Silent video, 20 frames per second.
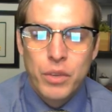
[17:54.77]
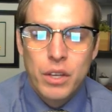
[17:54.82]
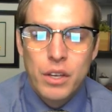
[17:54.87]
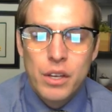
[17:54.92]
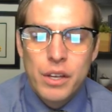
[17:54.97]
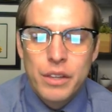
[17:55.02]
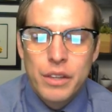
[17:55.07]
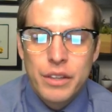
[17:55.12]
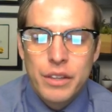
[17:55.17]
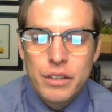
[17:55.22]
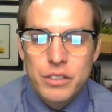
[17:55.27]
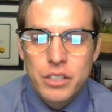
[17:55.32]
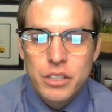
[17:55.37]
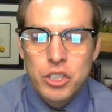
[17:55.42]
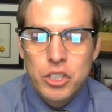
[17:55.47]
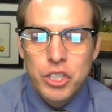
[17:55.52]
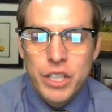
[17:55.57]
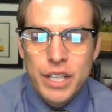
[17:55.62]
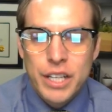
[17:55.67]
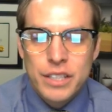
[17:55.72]
There's a good
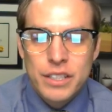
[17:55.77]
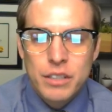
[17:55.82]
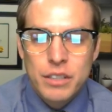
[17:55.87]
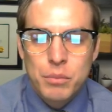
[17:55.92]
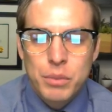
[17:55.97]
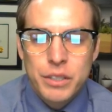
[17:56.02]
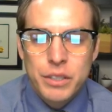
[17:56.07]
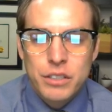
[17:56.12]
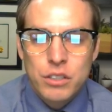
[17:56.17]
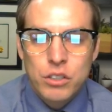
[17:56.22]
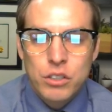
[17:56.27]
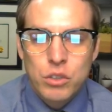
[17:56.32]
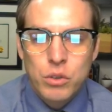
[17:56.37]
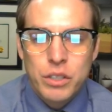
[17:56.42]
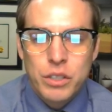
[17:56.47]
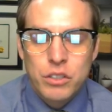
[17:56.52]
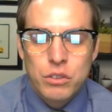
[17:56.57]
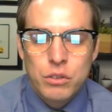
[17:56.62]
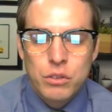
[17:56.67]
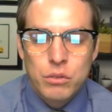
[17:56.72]
chance that the police are
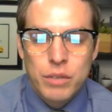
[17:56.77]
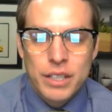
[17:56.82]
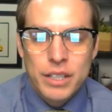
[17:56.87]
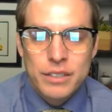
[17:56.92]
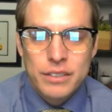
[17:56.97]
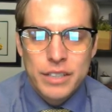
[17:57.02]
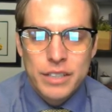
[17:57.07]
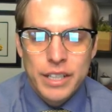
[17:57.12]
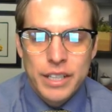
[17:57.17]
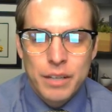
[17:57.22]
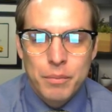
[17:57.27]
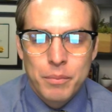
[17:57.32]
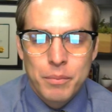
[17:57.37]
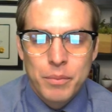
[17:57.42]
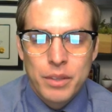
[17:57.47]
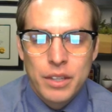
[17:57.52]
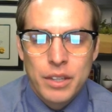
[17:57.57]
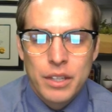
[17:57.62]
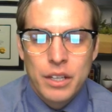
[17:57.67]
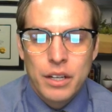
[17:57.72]
going to arrest Sam.
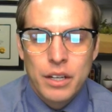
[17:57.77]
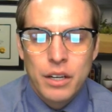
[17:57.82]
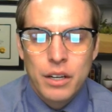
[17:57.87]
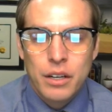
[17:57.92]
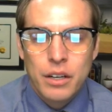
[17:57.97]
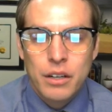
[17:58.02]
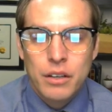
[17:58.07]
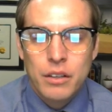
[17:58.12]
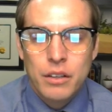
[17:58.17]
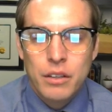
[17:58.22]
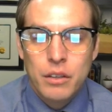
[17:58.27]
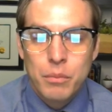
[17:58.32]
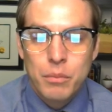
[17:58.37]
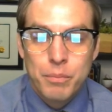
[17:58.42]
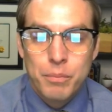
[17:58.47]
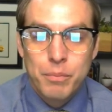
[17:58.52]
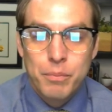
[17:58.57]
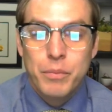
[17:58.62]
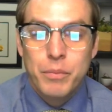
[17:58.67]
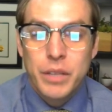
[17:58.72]
Here
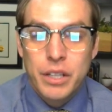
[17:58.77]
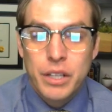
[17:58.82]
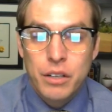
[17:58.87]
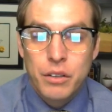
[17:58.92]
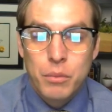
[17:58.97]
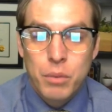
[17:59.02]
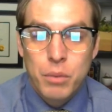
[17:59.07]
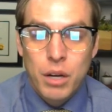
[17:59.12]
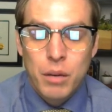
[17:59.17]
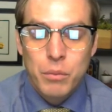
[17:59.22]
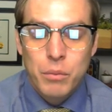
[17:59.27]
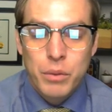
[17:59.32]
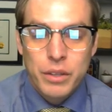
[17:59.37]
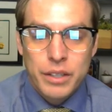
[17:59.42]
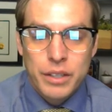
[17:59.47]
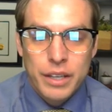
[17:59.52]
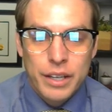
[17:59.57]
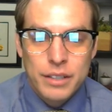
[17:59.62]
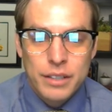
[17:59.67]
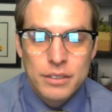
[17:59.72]
the problem with the
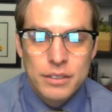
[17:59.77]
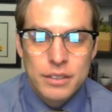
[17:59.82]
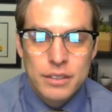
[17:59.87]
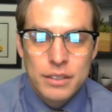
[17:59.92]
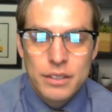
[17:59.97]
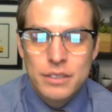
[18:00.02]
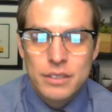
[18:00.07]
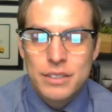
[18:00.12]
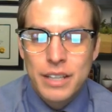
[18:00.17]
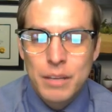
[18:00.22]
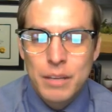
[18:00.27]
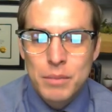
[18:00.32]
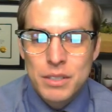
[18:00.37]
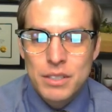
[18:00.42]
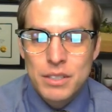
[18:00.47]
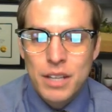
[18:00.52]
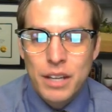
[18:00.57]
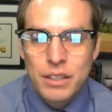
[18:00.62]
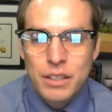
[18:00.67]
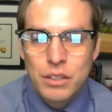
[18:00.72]
case. Sam is
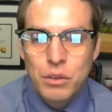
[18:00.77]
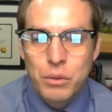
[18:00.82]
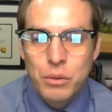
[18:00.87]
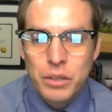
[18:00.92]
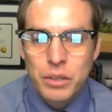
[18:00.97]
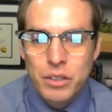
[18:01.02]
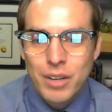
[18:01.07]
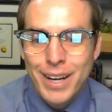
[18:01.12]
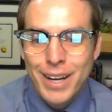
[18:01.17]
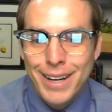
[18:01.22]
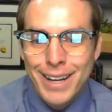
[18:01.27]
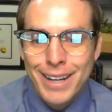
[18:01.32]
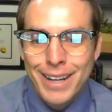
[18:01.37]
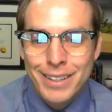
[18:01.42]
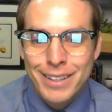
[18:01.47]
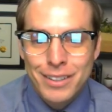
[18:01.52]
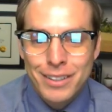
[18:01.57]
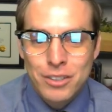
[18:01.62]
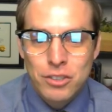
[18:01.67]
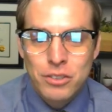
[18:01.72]
not the only crack addict
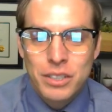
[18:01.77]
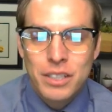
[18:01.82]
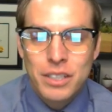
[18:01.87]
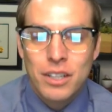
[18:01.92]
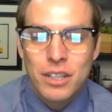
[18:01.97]
on the street.